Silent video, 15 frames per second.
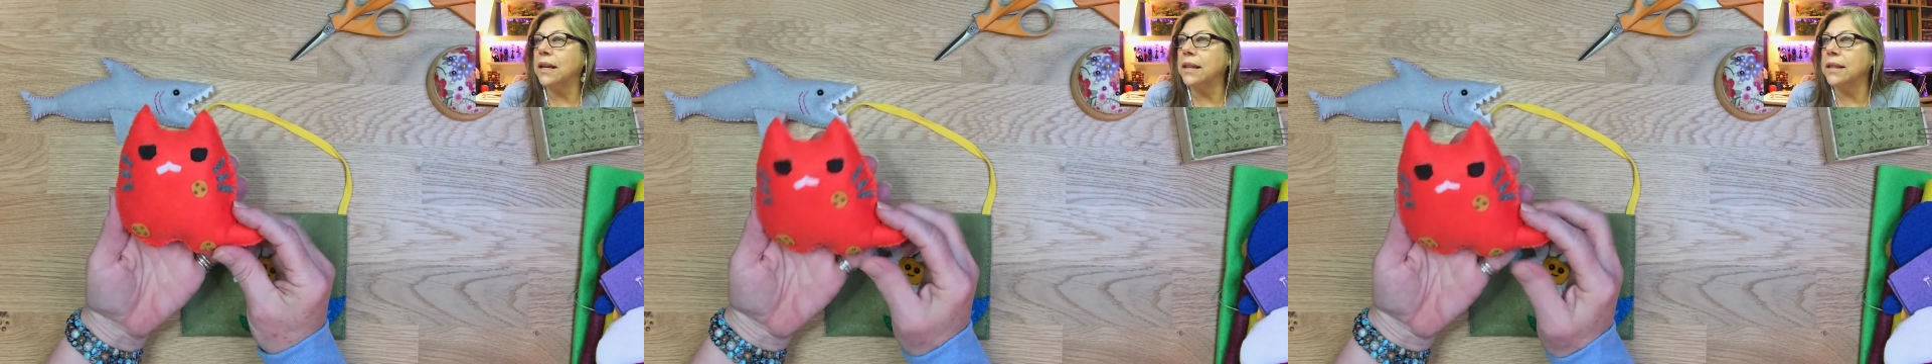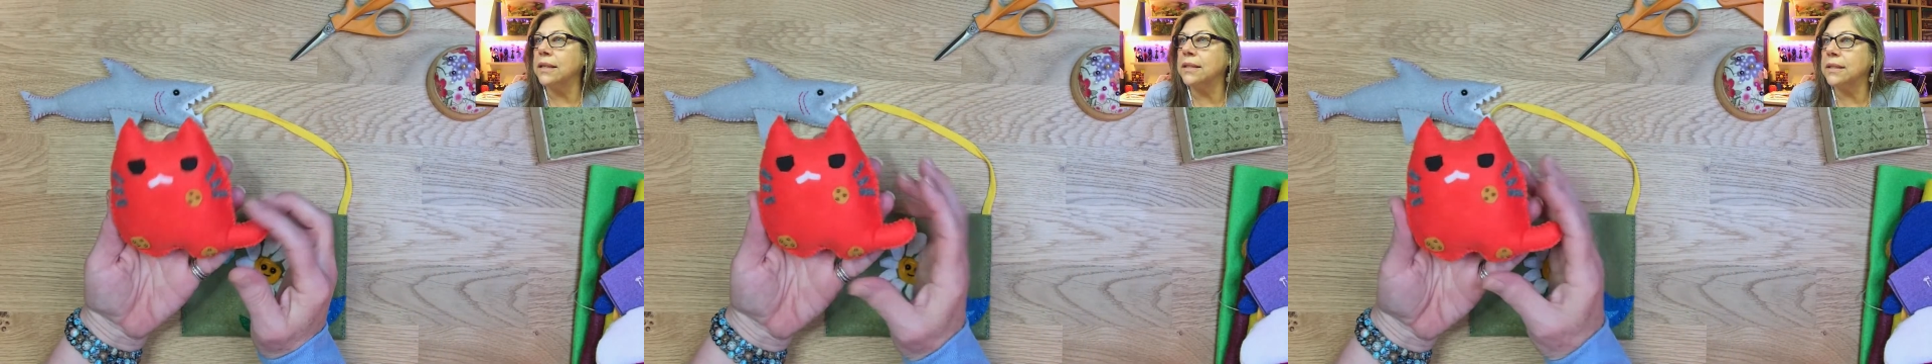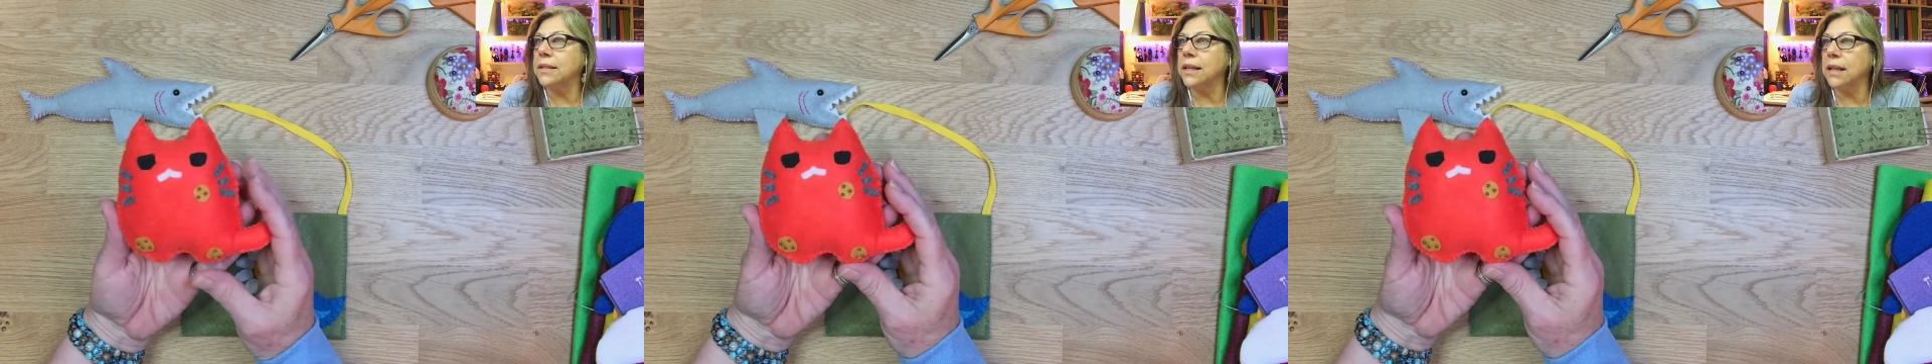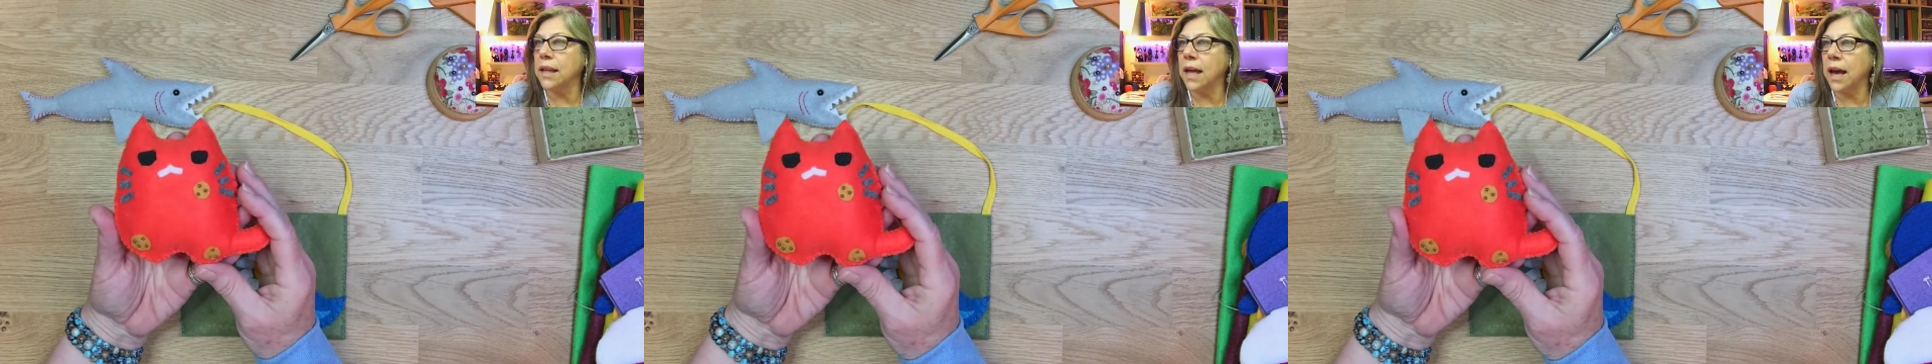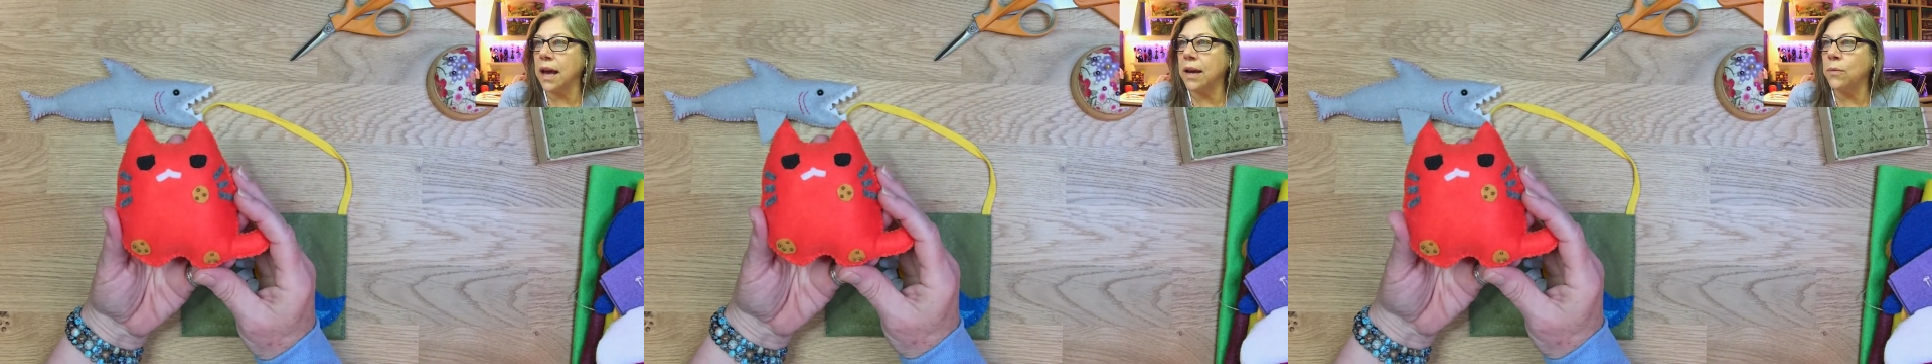
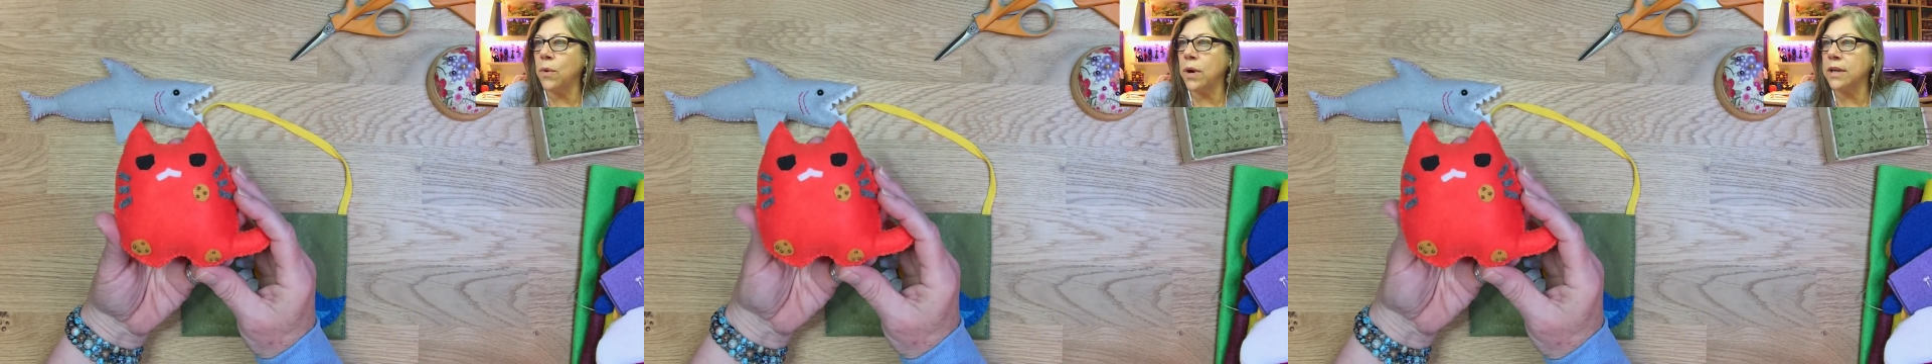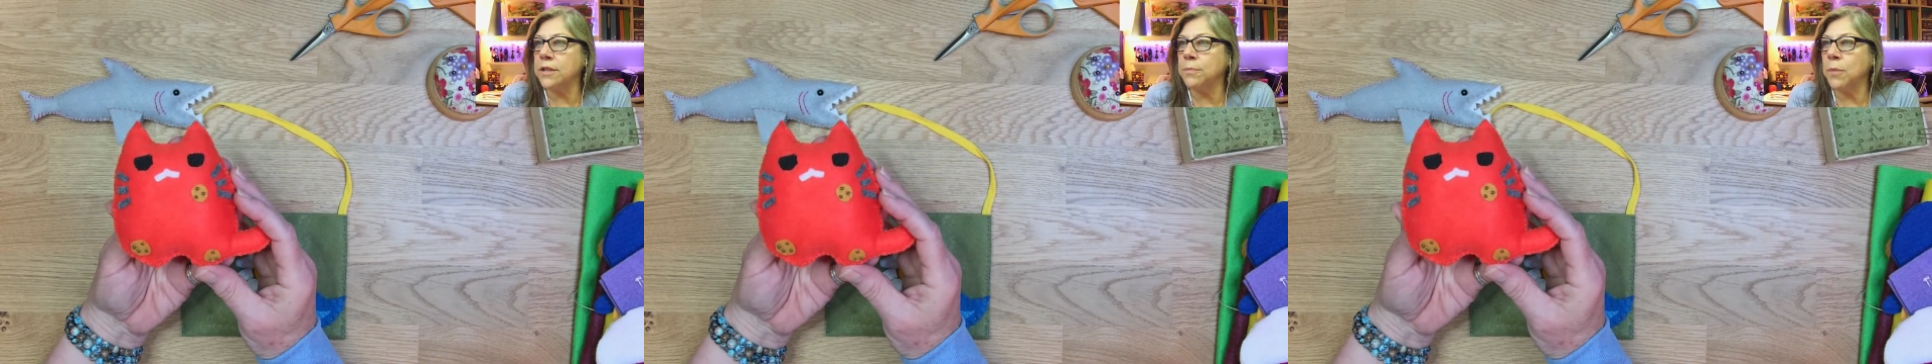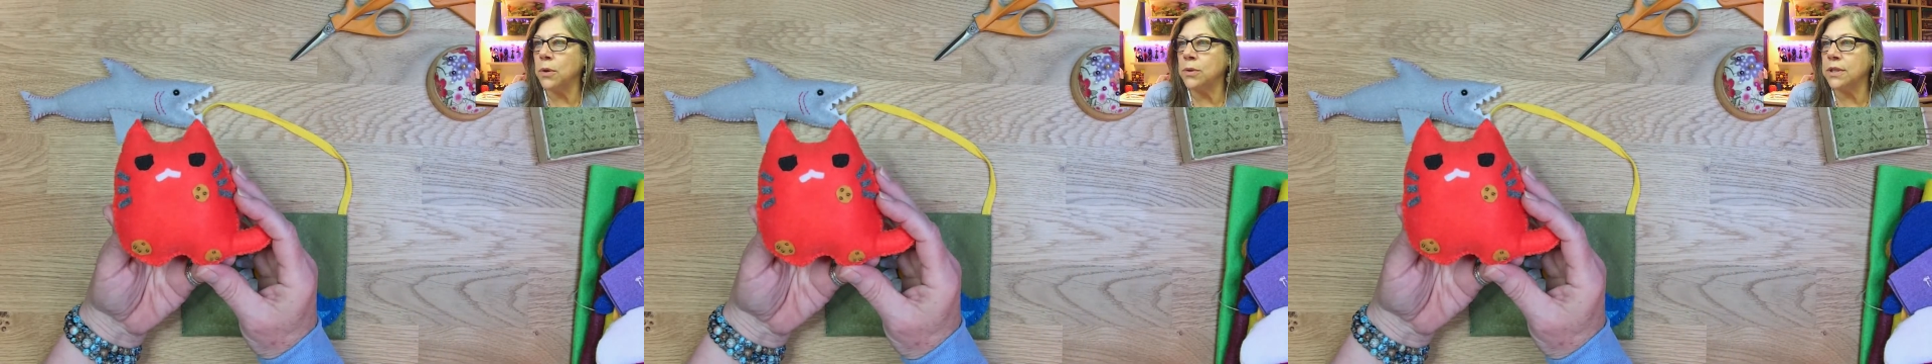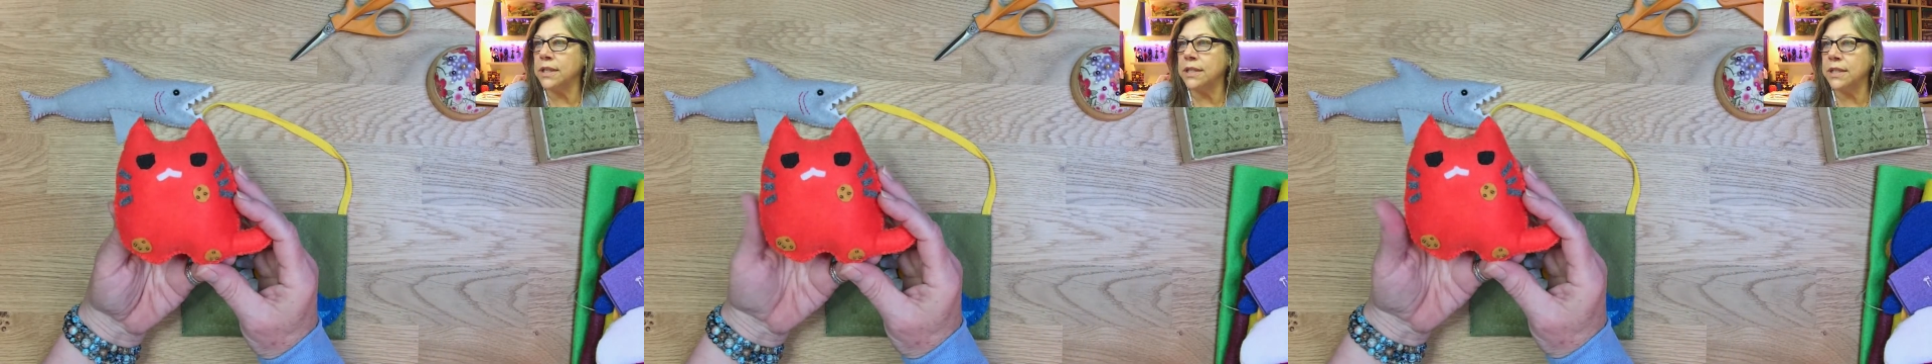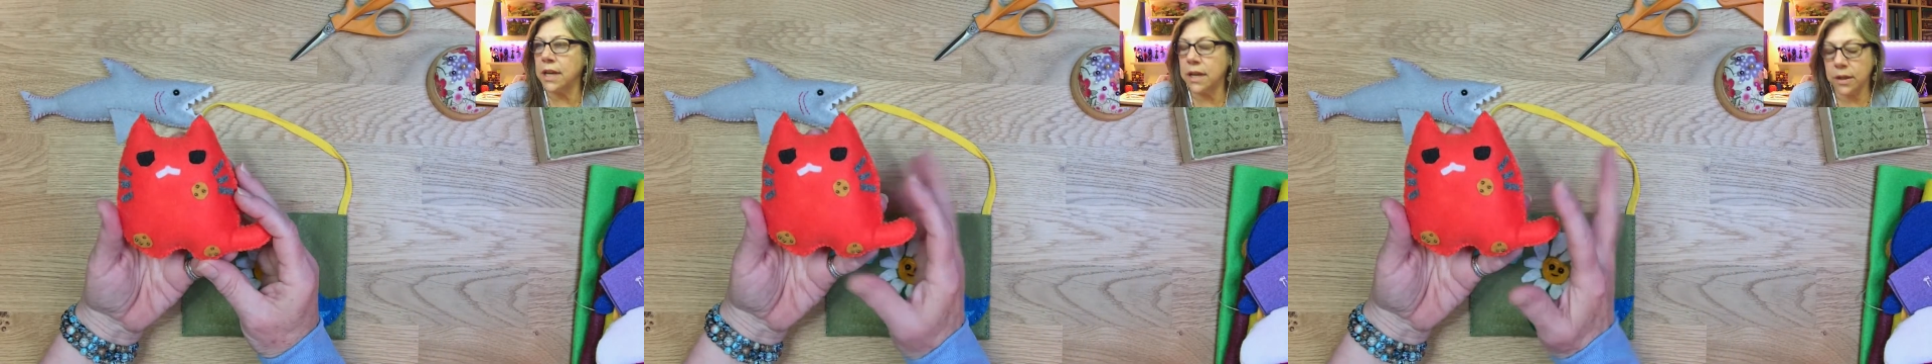was mostly
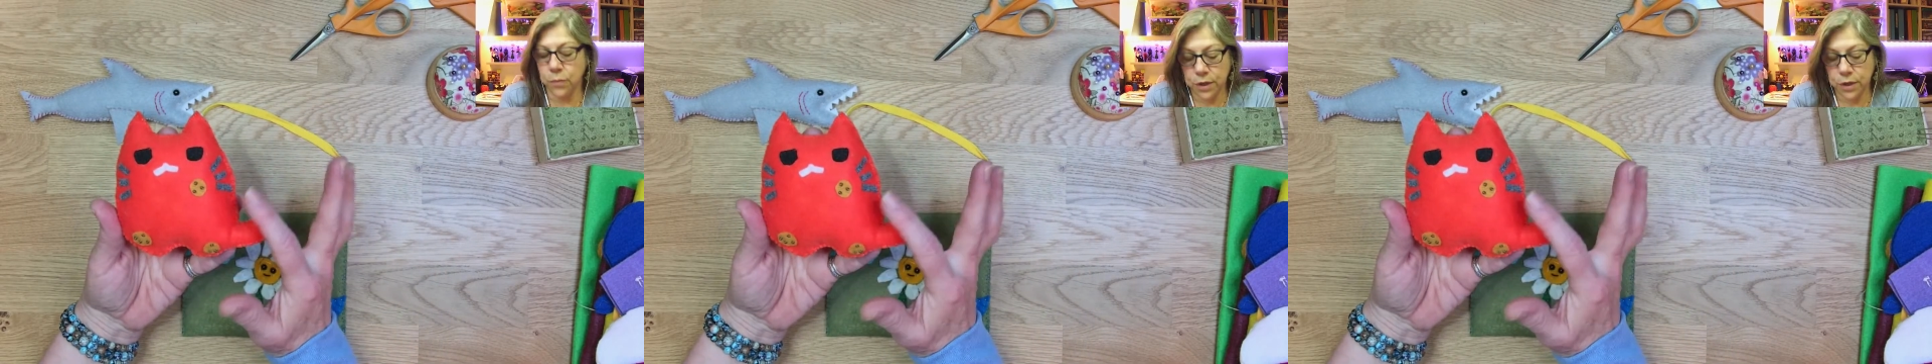done.